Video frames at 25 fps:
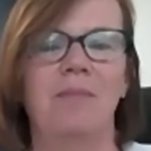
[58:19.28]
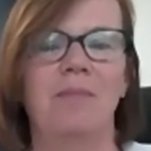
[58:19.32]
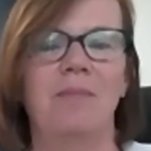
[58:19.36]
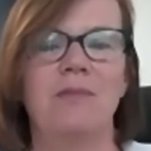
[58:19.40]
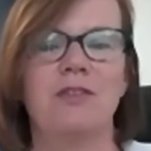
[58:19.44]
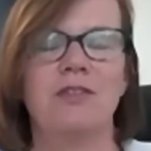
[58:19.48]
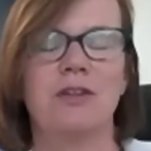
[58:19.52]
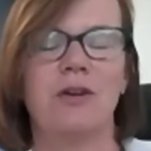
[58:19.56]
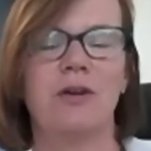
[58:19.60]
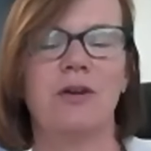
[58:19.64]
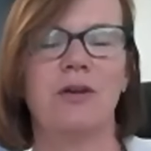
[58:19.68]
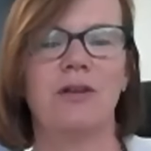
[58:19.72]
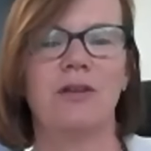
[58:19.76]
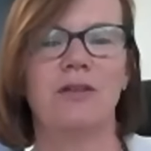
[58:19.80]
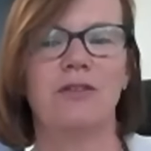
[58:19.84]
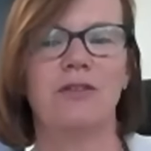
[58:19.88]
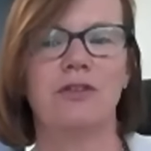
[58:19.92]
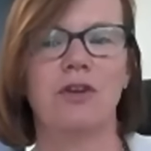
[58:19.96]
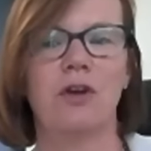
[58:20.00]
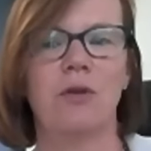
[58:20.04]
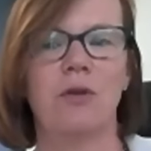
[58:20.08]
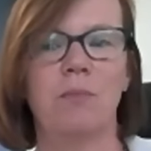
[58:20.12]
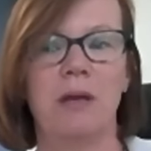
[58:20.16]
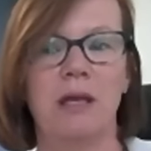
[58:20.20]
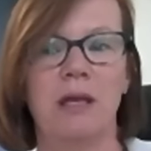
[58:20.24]

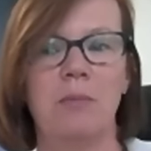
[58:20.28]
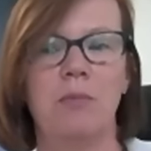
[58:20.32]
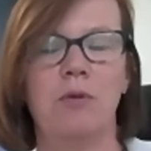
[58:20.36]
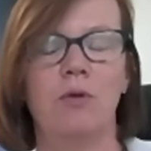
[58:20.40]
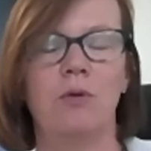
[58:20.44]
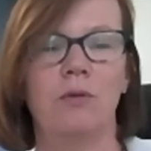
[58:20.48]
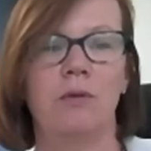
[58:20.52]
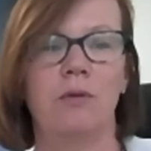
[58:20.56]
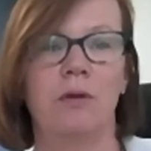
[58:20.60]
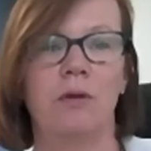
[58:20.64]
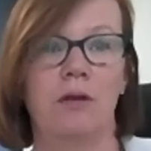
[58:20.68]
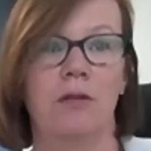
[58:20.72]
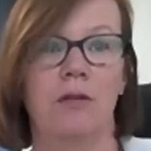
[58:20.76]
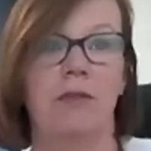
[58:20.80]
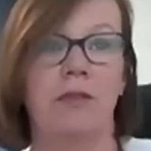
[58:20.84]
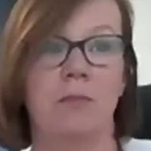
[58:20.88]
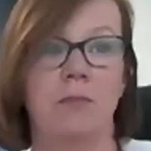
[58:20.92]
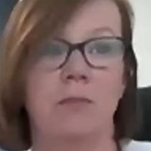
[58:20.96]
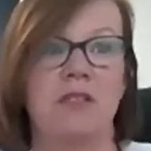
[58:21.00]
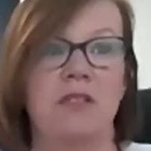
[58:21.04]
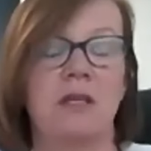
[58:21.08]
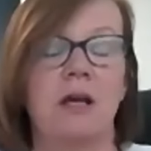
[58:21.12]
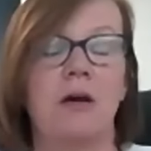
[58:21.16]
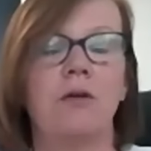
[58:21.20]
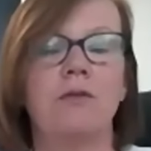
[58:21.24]
So people
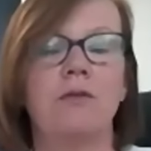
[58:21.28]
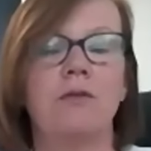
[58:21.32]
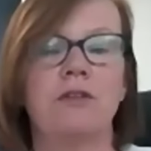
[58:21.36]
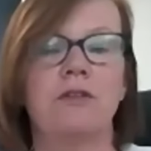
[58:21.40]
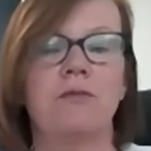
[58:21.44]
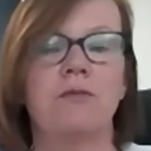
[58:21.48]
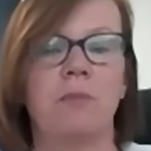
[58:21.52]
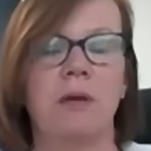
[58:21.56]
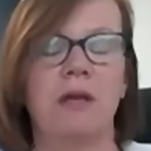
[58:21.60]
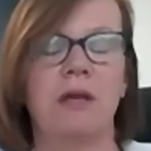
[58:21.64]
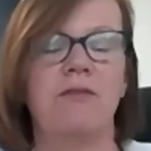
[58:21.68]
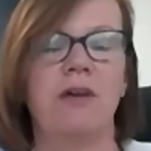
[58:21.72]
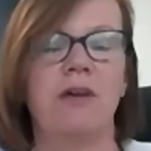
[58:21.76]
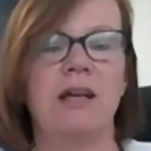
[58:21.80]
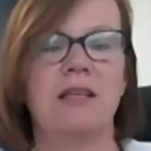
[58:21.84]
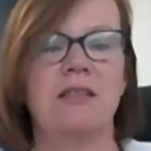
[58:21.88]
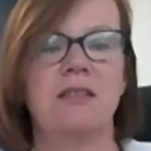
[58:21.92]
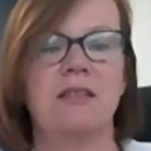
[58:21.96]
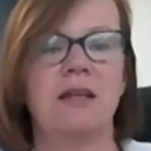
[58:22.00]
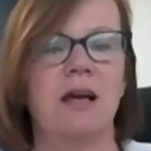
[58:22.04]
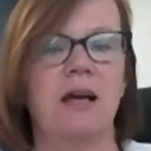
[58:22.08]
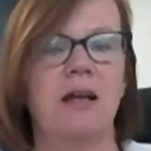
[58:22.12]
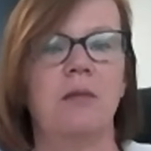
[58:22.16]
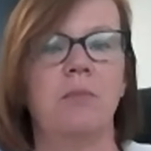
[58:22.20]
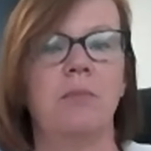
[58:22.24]
themselves have been
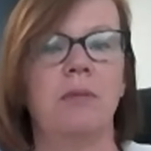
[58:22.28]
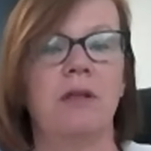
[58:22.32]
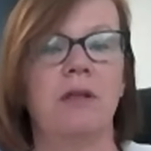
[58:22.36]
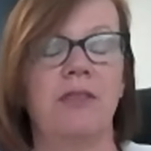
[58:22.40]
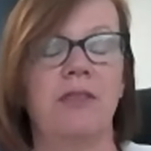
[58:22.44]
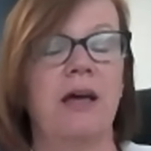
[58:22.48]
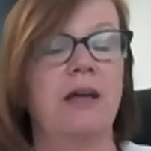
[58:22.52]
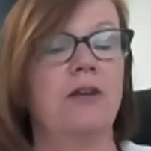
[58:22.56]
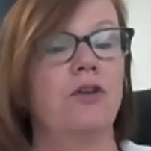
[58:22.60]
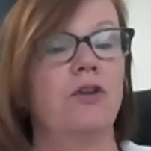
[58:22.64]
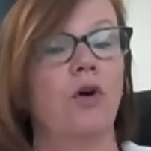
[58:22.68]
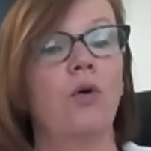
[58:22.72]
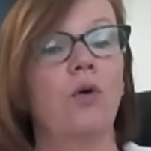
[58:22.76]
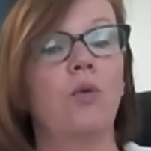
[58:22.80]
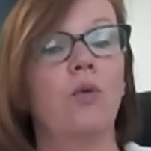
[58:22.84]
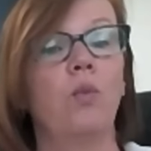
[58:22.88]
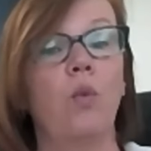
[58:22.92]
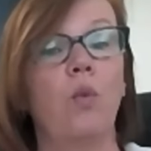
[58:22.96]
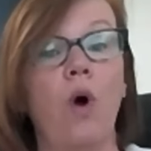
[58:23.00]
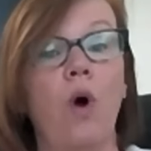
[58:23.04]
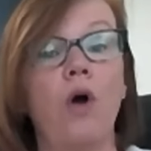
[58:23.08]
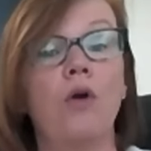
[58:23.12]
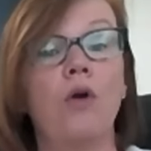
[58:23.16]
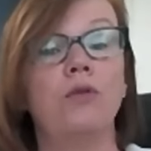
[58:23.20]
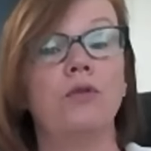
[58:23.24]
vaccinated, but they
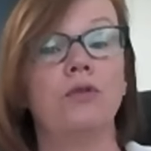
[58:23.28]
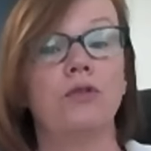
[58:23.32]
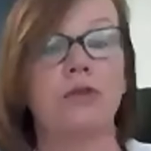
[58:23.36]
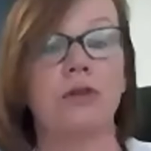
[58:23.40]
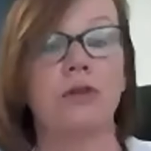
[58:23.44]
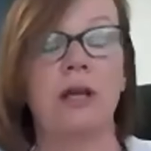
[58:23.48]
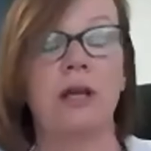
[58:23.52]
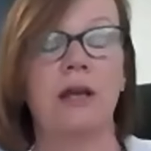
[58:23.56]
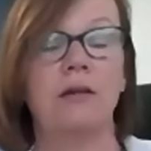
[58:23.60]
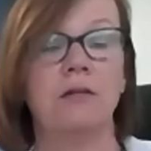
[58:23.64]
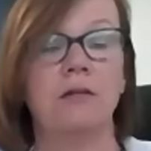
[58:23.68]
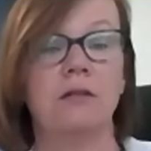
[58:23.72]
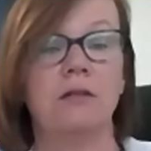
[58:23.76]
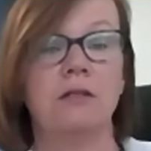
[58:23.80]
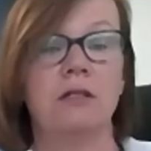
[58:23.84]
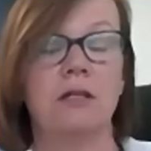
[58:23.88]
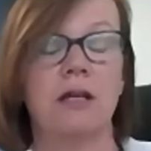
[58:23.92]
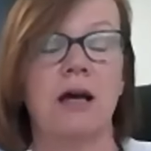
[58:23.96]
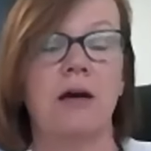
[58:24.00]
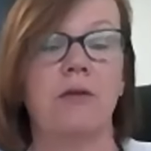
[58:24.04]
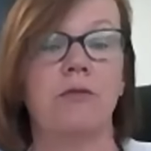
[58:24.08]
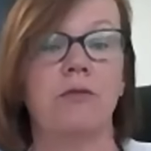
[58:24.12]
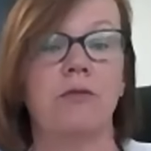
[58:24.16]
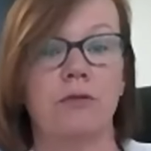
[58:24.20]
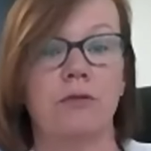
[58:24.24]
won't and
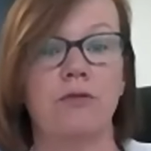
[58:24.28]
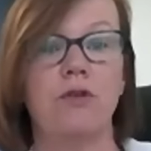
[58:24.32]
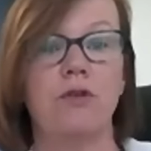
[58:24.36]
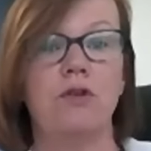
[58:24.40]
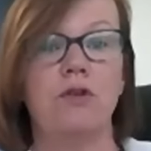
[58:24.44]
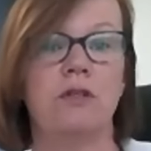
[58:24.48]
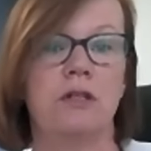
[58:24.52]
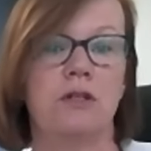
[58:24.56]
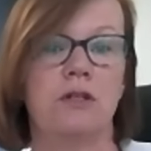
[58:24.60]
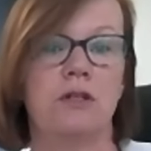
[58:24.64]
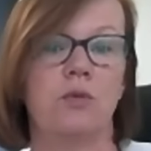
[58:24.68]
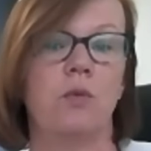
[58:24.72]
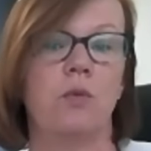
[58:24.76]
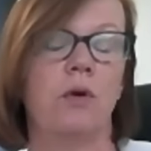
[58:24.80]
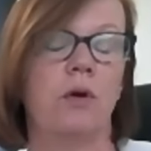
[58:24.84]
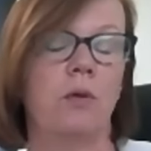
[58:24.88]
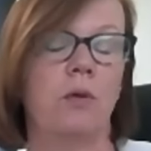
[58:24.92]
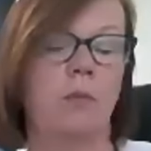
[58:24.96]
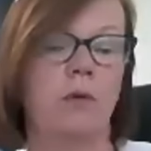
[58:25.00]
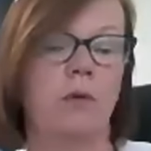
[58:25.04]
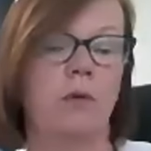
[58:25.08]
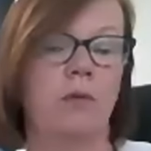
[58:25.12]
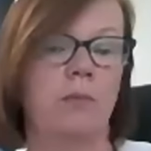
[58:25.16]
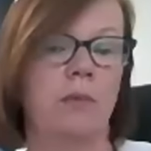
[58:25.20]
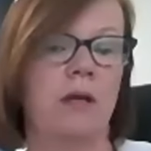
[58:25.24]
are refusing to
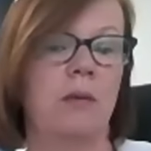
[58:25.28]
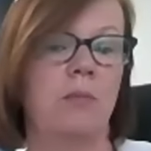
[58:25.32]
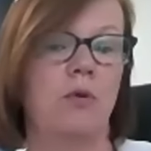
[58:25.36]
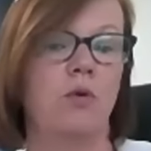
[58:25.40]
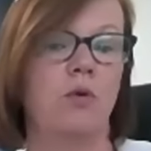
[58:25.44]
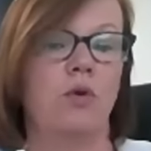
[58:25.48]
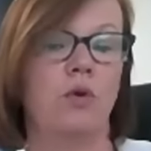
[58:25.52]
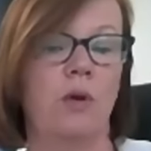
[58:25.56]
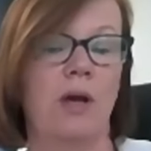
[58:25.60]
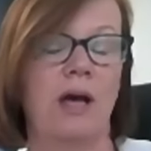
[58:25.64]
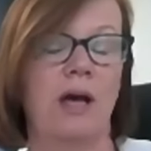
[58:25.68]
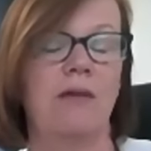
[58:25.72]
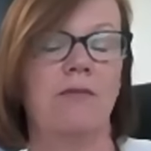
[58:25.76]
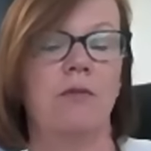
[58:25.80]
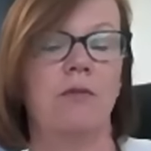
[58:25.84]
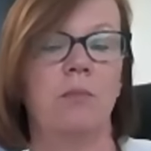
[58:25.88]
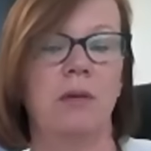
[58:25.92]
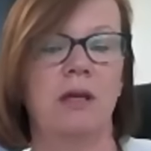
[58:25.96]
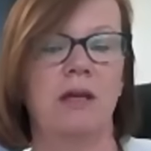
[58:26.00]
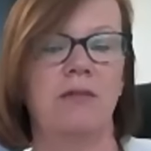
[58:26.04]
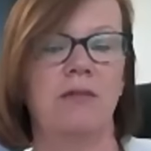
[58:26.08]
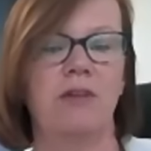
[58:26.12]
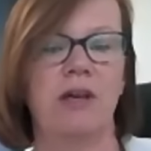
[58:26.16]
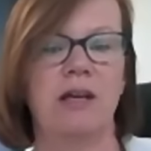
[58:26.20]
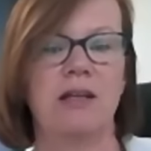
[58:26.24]
work with people who haven't
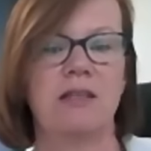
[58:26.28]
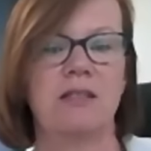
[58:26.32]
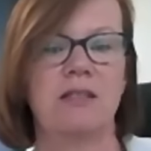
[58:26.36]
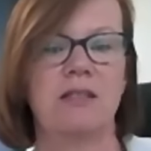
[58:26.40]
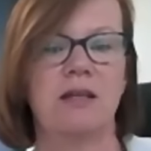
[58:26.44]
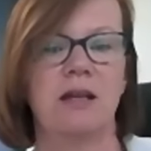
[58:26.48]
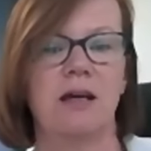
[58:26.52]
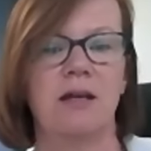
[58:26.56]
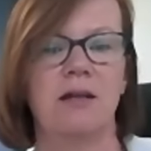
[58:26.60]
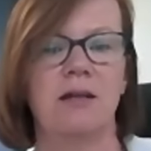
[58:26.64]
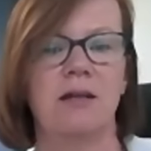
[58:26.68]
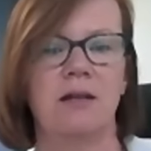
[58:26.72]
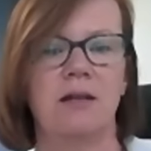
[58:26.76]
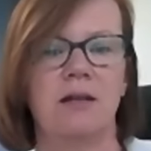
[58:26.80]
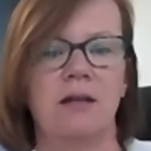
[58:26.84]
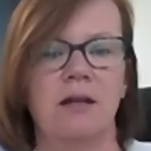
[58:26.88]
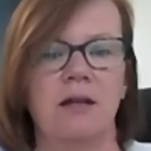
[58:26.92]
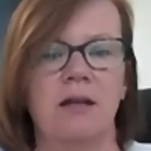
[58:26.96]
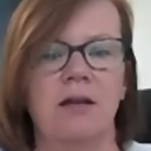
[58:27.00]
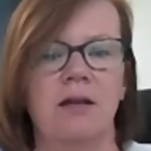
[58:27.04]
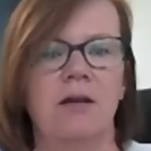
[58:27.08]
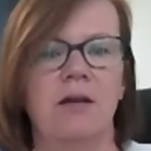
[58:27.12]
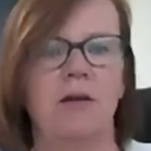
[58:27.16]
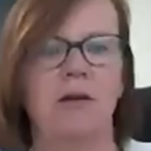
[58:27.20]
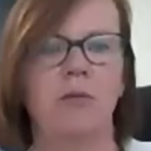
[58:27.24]
been vaccinated.
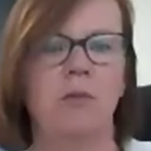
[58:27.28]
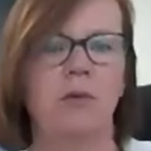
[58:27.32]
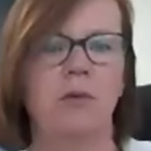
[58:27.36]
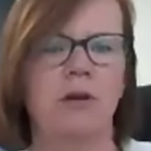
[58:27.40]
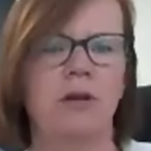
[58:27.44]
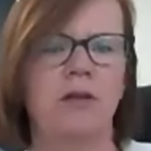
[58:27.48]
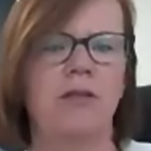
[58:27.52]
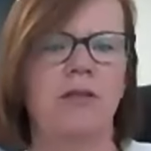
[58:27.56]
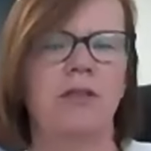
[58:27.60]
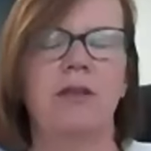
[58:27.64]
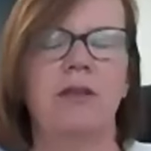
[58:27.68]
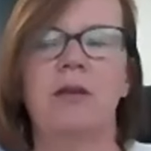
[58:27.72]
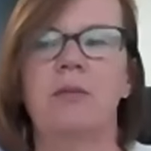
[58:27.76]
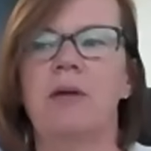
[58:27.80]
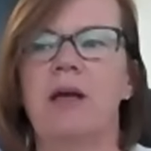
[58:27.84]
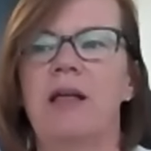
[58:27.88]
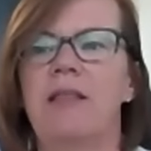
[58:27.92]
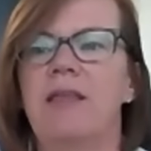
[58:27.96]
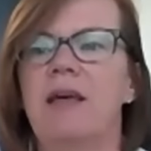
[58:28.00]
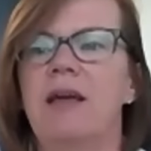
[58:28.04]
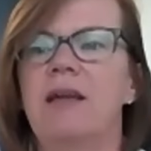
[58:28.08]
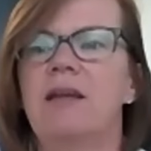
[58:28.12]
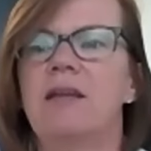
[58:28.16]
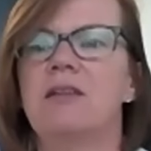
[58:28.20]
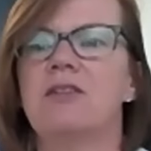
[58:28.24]
What do you think
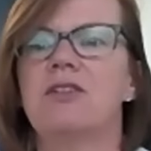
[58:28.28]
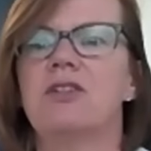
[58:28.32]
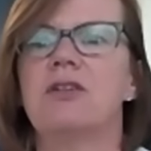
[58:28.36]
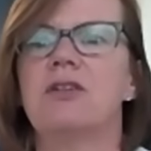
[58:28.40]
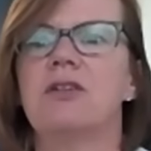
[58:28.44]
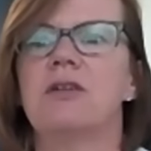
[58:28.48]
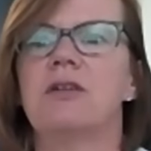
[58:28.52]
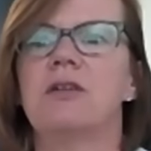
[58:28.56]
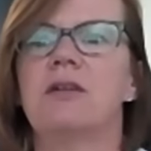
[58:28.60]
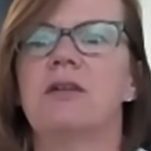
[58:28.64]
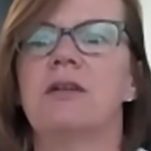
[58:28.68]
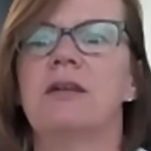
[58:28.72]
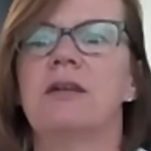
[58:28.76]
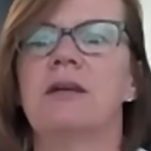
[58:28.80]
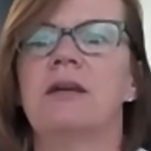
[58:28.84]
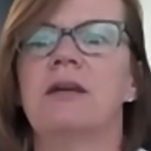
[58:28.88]
about that issue?